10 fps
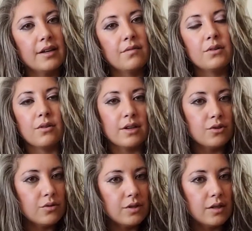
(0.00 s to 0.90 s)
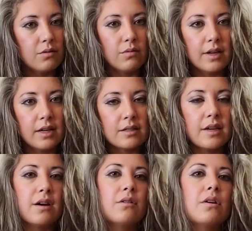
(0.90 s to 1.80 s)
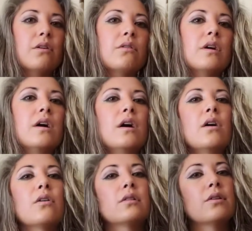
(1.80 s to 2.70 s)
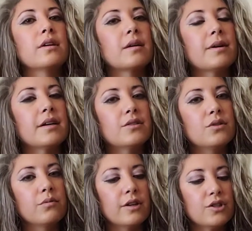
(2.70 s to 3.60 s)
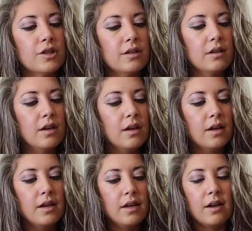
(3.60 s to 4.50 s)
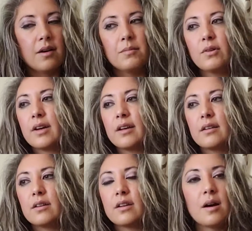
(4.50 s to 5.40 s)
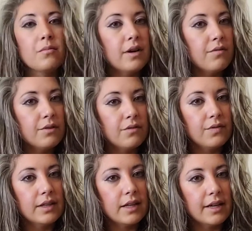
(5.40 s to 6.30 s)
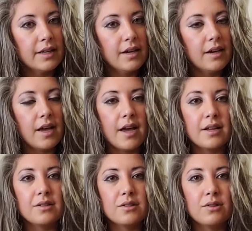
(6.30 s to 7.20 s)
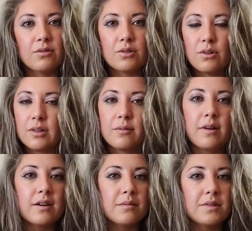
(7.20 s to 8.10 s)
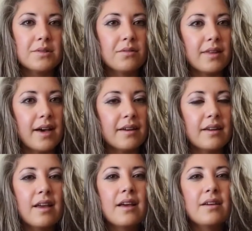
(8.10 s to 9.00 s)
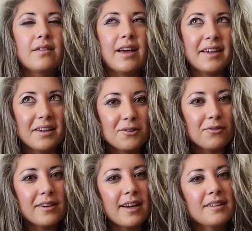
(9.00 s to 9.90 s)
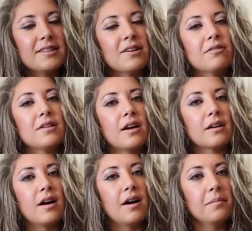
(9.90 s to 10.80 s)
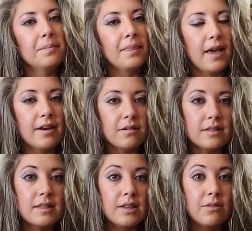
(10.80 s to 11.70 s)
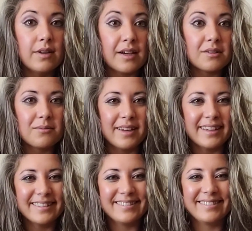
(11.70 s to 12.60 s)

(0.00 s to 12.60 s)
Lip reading: If you're interested in reading tarot or learning about intuition, you can come whenever you feel like it, and you're certainly welcome to do that. Again, trueguidancetarot.com, and I'll see you next week.